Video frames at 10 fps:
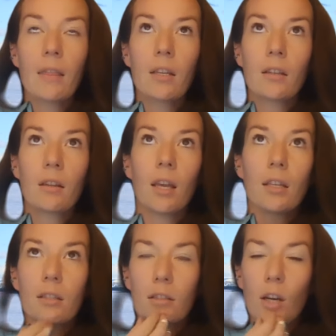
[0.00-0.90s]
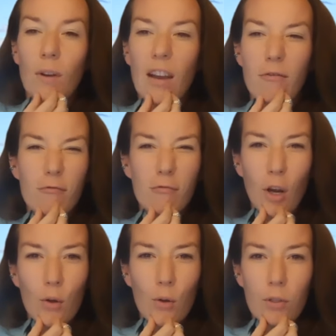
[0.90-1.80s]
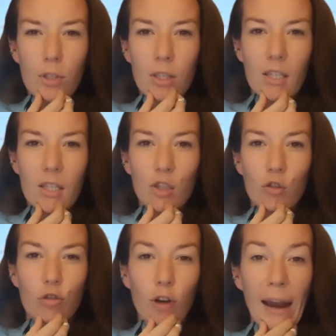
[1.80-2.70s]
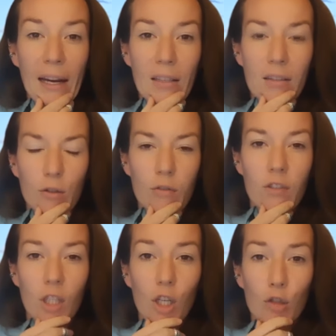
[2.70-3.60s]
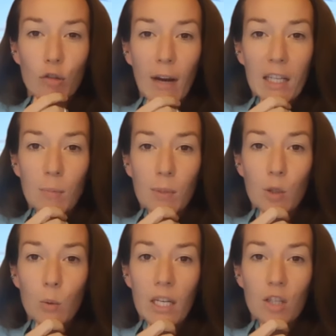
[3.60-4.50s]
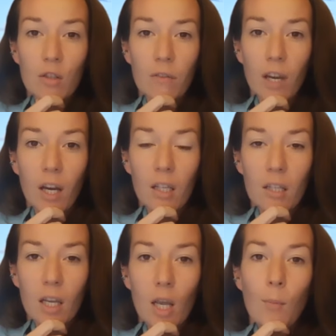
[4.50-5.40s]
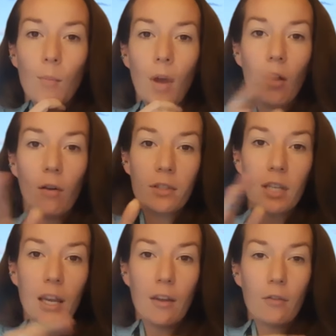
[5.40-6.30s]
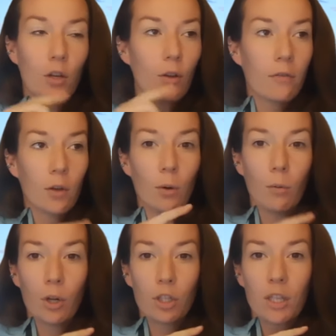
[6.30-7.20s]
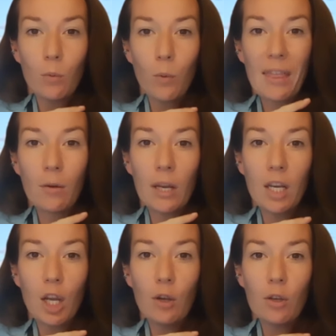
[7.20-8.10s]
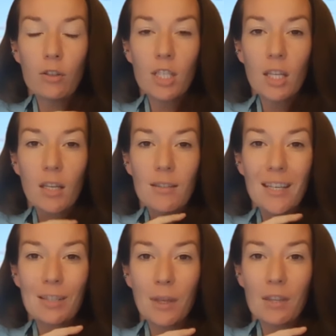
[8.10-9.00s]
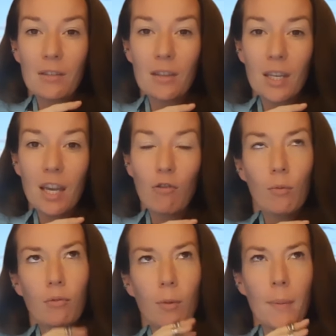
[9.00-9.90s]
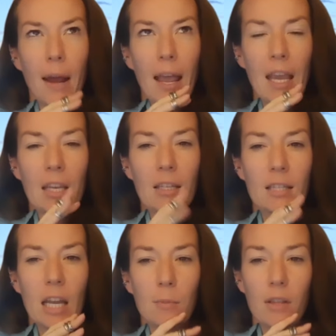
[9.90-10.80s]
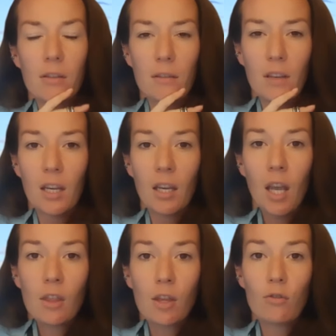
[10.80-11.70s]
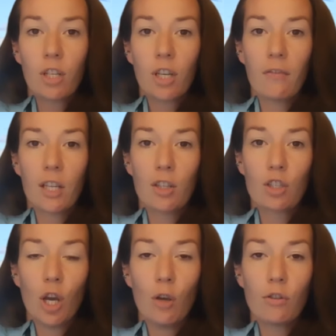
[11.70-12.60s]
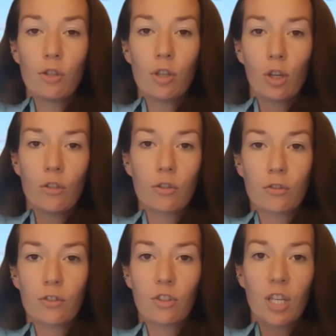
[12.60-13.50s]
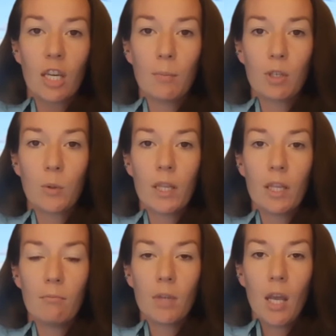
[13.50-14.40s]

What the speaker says: they don't have roads. There's tracks, sort of dirt tracks between each of the huts. Obviously, if you were watching the weather window, you'll see that 6 months of the year, or probably about 8 to 10 months of the year, those are covered in snow, so you can sort of just ski between them.